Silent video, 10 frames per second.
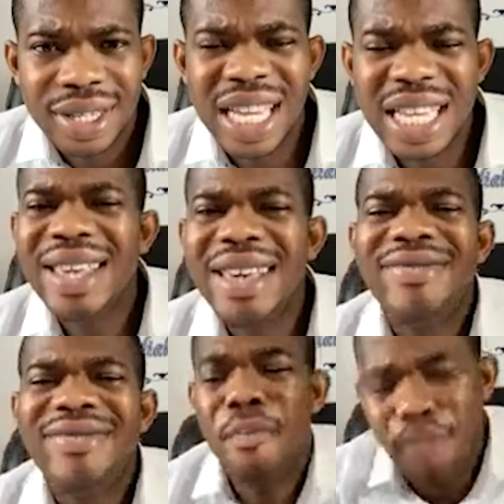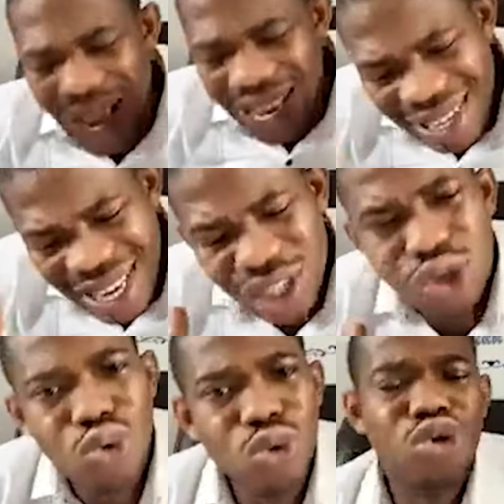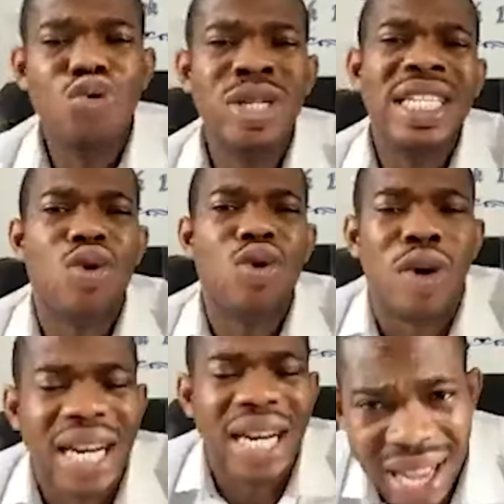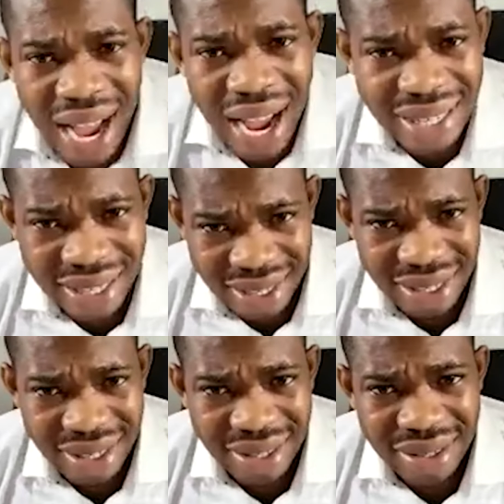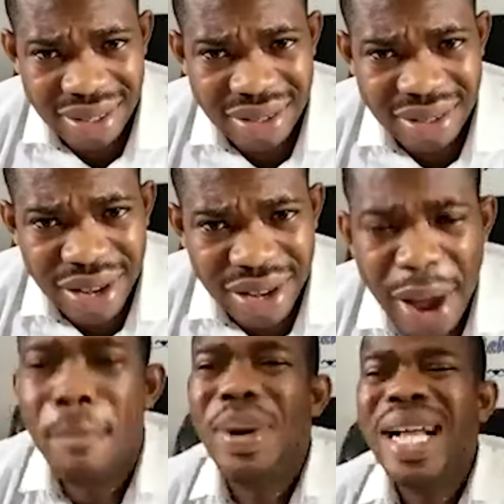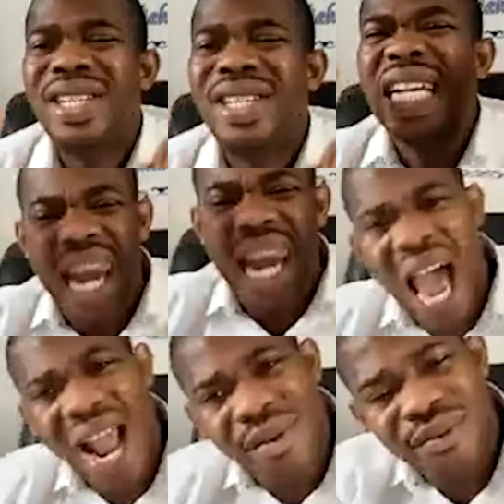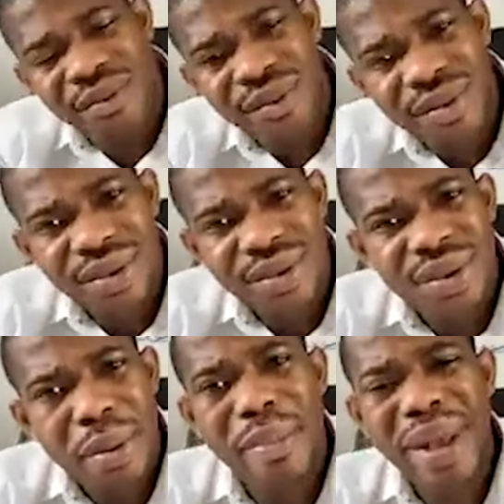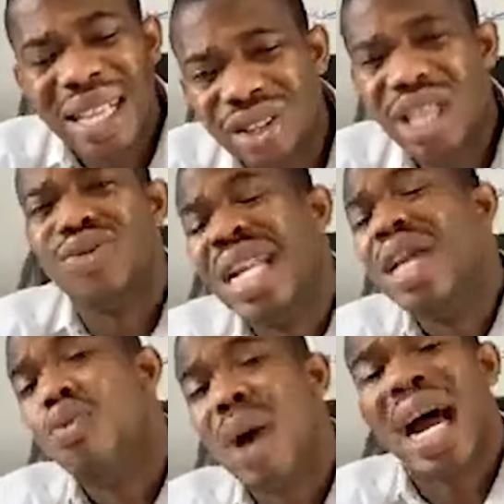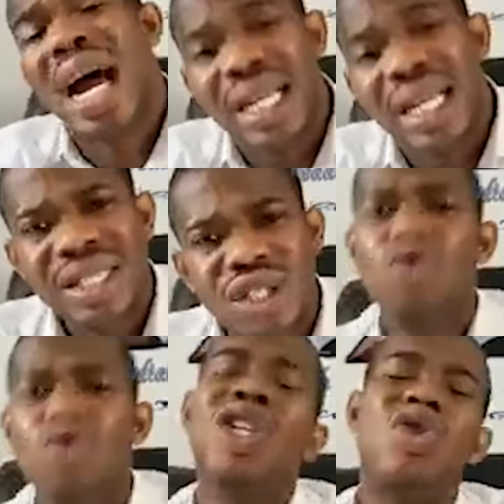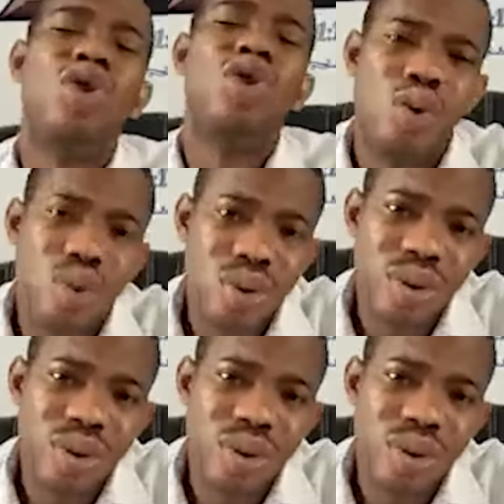This is a basic truth you need to understand. A basic life message. You need one. You need to know.